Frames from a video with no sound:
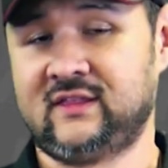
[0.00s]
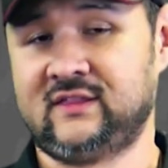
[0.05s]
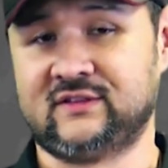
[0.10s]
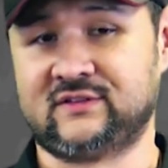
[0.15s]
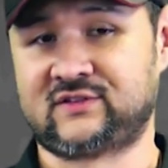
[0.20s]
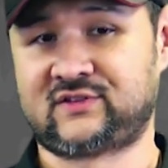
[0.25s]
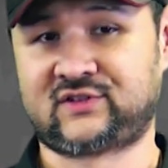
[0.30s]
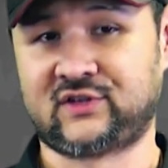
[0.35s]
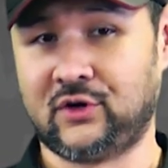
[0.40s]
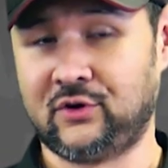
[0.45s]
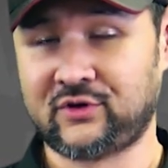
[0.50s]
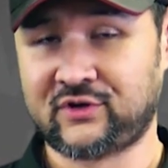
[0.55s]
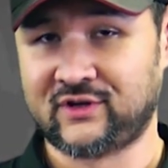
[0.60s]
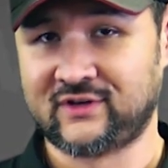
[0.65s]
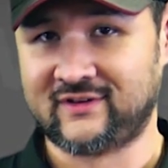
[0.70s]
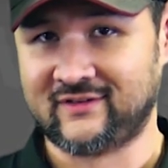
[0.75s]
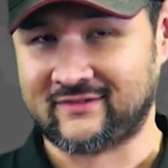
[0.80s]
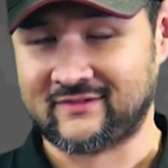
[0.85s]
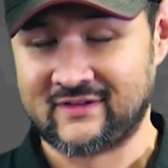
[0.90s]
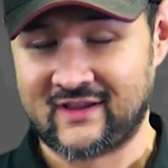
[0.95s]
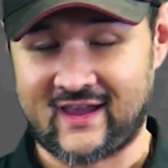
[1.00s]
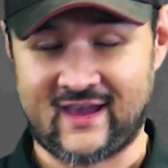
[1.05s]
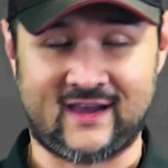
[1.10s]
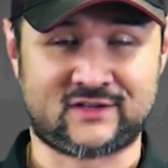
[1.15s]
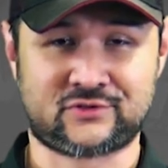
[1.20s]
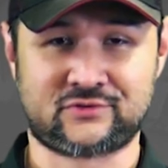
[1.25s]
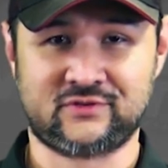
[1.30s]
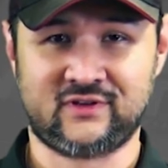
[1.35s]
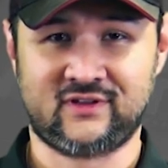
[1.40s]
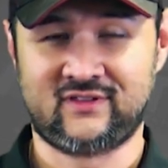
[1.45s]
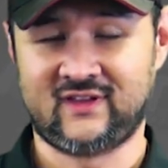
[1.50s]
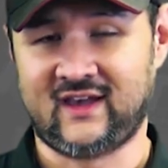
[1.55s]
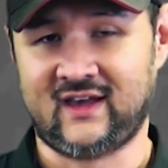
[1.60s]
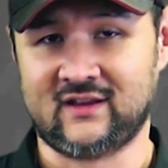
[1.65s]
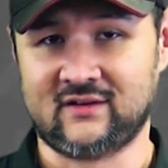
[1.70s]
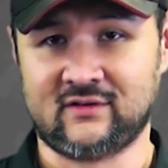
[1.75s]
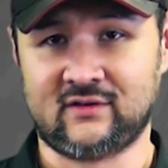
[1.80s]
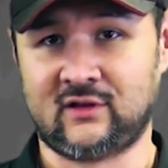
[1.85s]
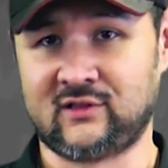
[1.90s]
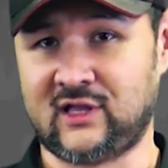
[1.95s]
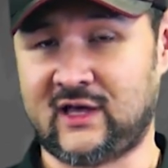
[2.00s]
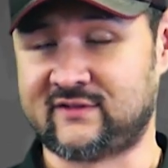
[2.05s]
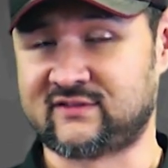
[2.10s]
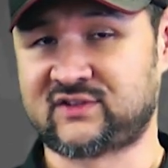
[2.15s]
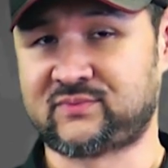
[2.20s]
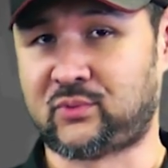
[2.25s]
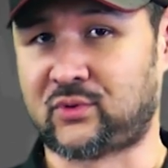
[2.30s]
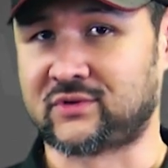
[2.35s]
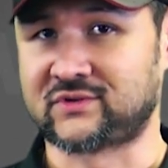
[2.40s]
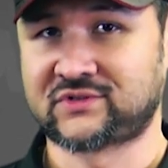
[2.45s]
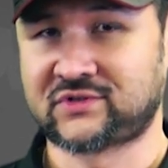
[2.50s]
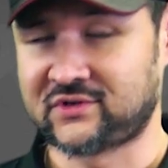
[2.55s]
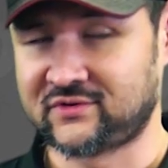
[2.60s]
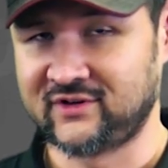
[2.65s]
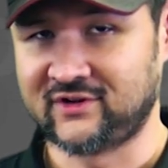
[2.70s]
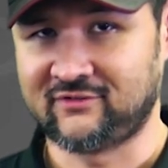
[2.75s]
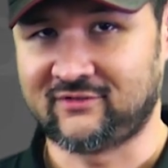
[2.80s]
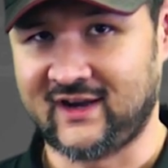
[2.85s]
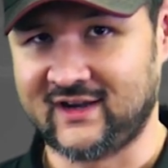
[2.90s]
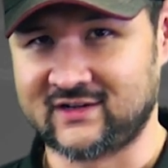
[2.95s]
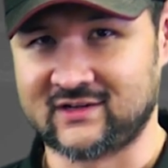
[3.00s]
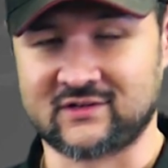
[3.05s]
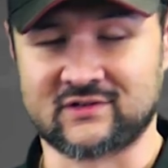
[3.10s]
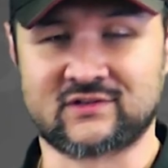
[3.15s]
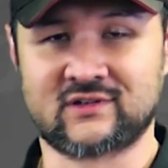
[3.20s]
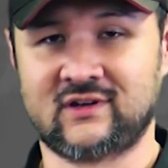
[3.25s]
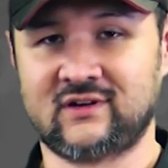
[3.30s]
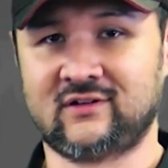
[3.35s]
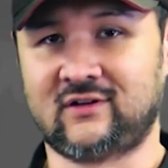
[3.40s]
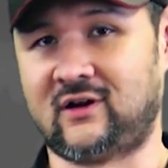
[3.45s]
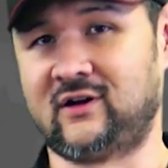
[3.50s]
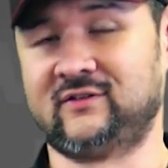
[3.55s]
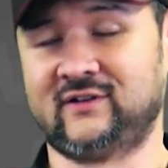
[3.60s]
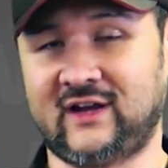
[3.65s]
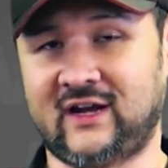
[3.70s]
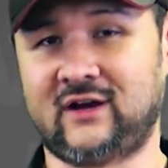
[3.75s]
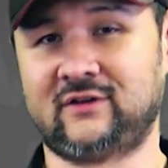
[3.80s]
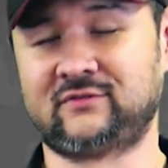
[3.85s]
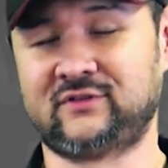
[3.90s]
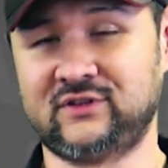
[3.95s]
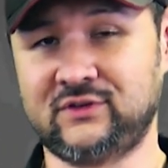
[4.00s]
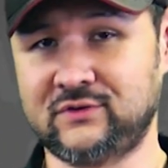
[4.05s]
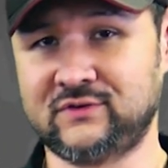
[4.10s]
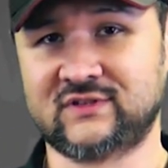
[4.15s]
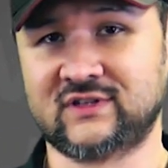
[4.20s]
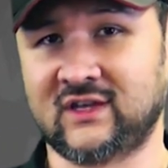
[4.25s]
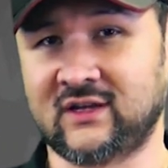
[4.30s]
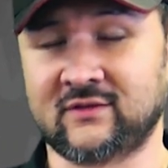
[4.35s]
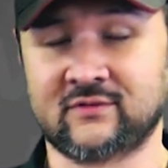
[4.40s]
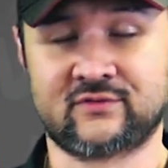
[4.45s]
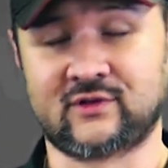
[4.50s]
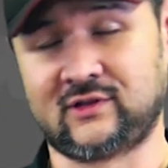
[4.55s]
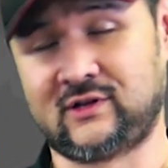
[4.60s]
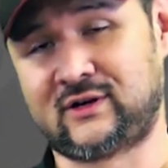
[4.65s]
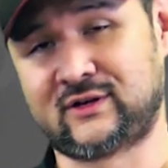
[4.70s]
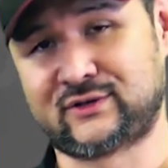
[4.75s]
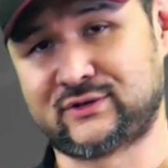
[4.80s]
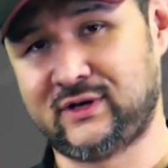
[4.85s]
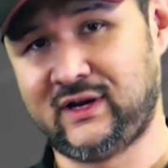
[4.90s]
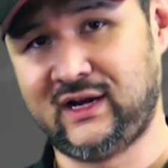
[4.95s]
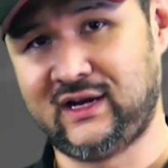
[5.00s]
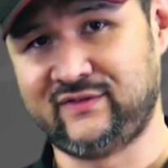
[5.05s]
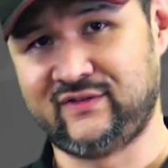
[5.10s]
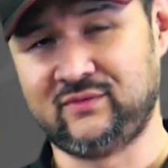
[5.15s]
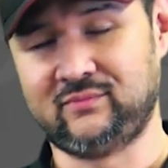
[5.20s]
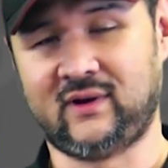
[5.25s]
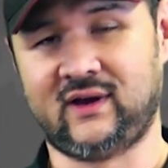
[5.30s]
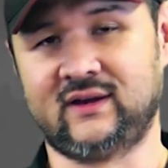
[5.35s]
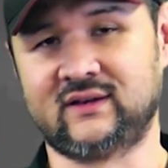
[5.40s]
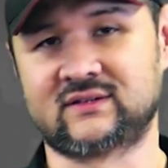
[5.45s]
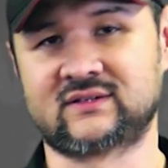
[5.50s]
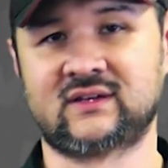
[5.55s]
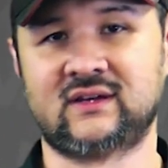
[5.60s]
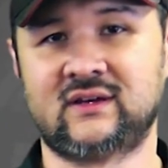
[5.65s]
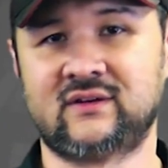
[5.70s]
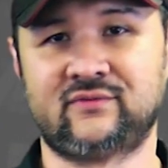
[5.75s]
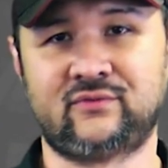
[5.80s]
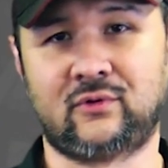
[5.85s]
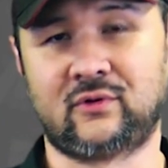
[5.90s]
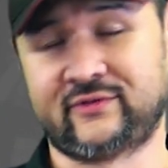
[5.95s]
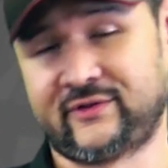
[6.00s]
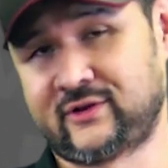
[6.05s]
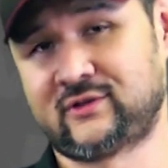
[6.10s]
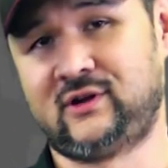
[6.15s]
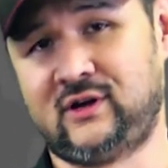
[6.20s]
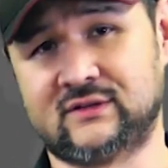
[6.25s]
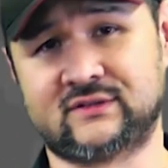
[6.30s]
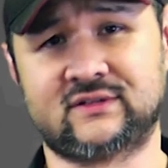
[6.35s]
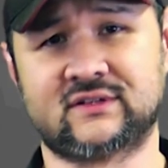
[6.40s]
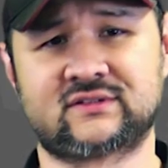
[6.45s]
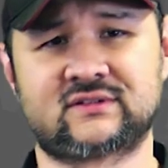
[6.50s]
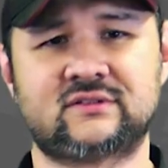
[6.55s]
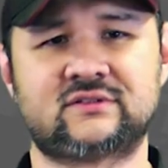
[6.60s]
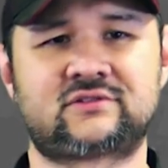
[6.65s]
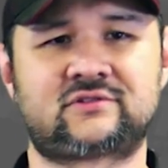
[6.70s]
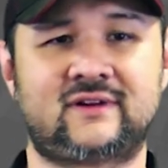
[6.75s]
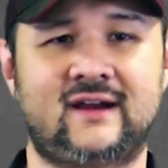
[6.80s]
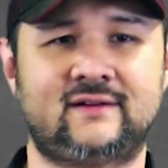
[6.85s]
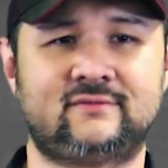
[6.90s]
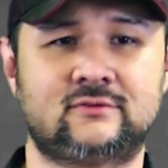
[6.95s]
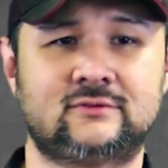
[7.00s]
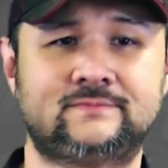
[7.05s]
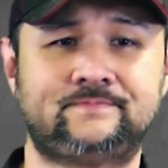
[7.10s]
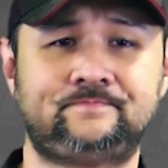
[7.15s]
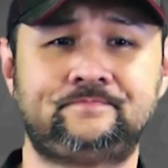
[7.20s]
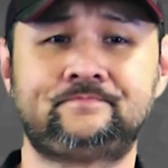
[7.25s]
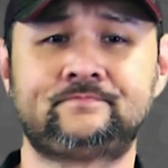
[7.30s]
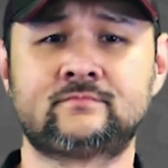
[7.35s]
It's so good actually that a lot of sport touring riders are now using the larger ADV bikes for their long distance travel.